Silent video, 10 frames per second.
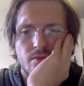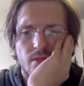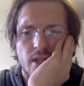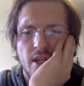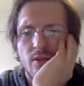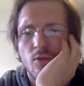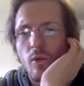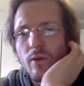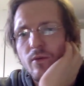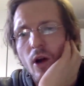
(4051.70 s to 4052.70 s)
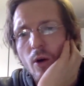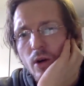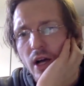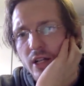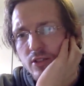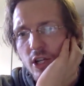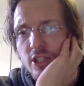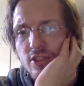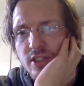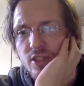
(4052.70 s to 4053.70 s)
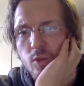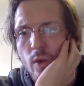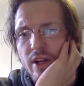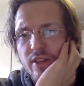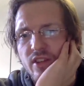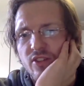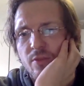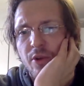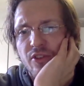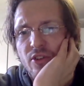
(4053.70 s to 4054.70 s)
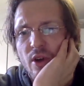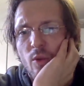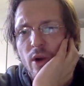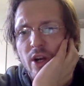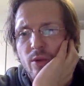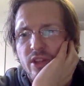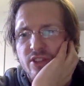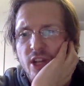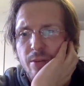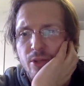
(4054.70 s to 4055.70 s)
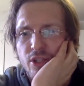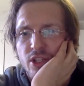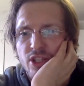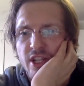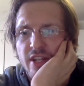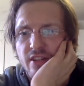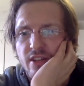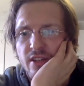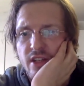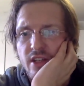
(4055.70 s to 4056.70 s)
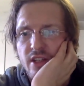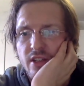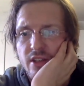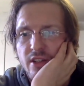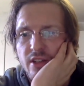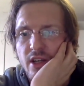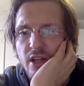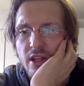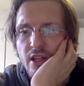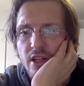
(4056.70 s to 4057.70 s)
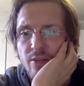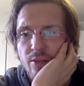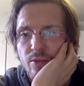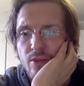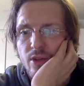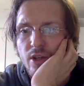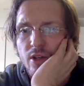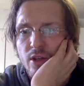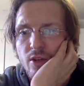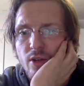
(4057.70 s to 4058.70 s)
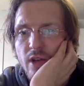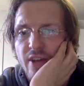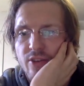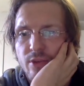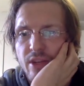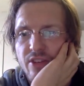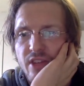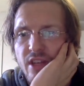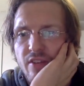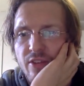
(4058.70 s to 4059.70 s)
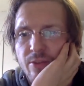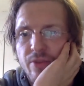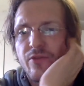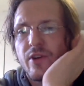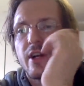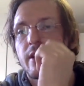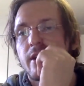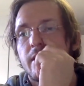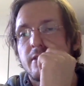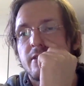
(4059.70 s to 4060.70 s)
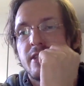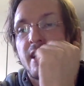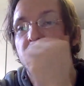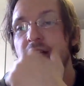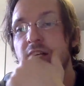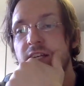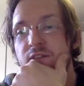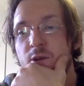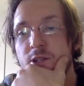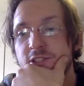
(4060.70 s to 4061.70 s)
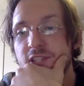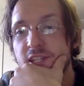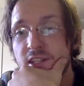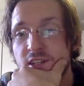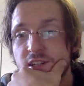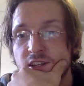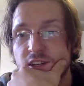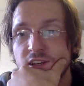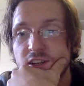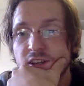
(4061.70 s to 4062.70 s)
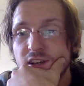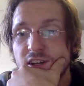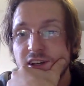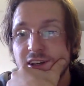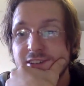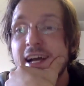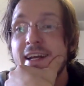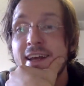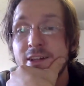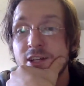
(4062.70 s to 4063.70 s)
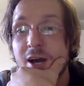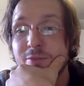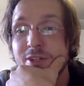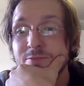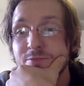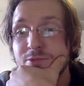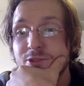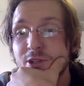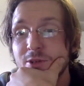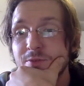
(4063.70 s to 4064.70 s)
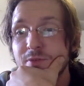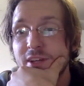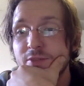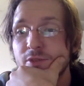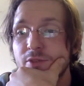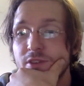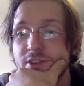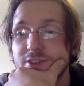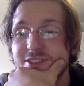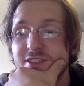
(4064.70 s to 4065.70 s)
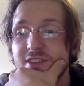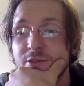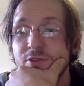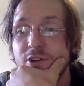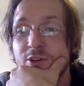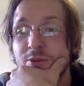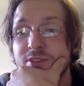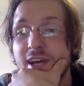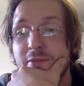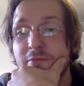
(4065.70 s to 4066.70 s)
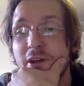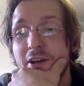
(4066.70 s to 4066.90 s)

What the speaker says: Sergeant says, what is he supposed to do at work when they start pushing the gender thing? He had to recently give his preferred gender. He, of course, said attack helicopter. So I insisted they refer to him as that.